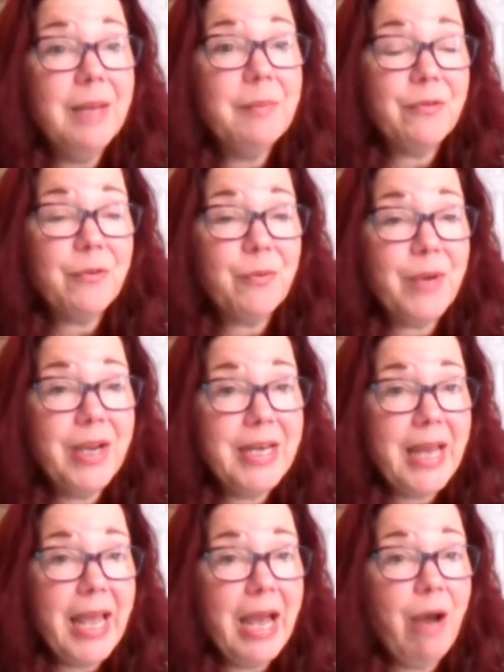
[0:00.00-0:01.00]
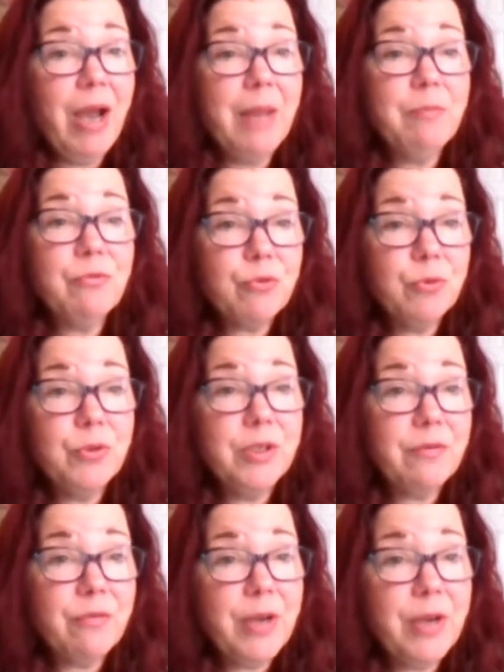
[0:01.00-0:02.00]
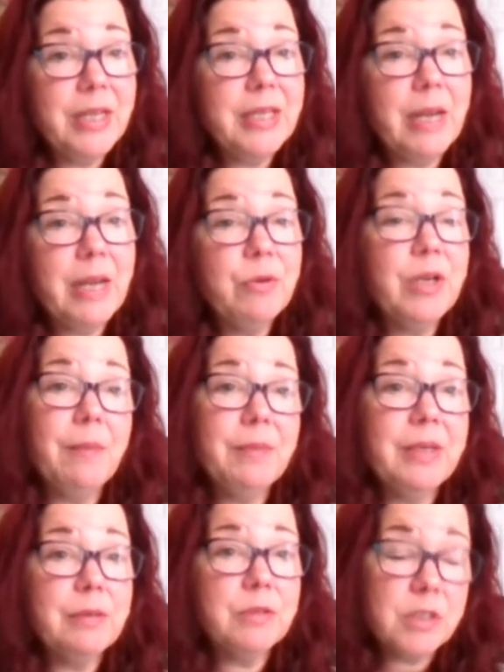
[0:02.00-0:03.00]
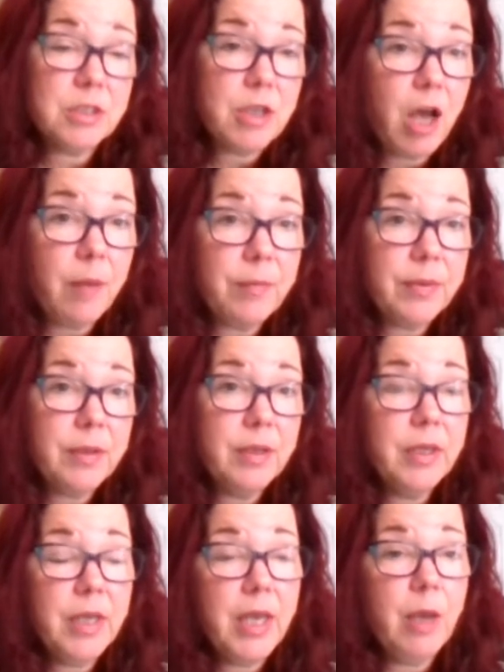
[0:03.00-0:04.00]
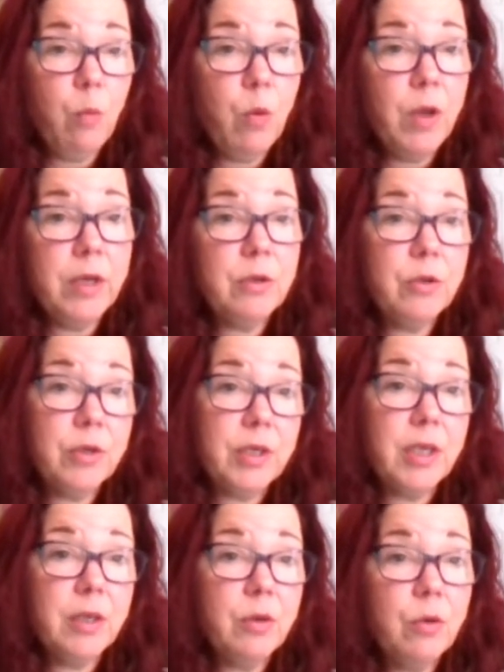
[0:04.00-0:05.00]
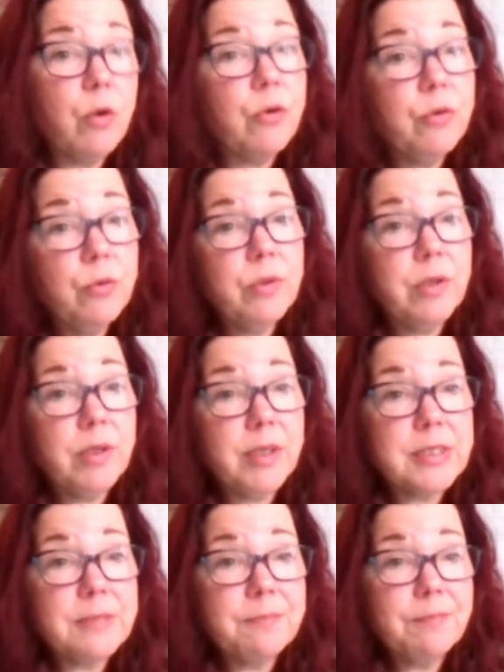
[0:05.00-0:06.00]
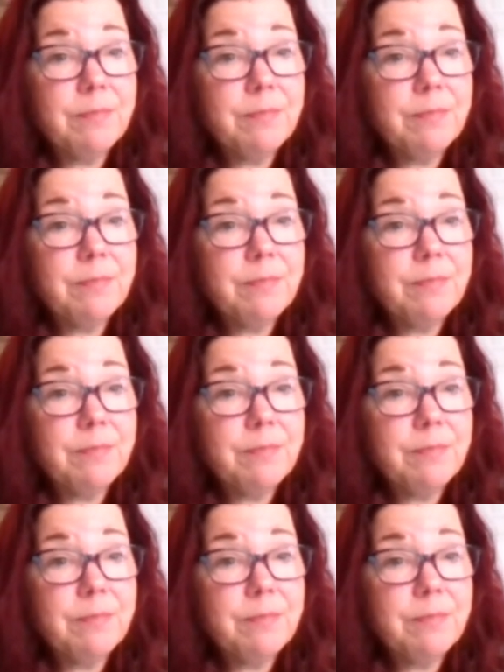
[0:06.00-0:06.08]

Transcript: But for right now, I'm truly afraid that I would not be able to stop at 1 cookie or 2 cookies.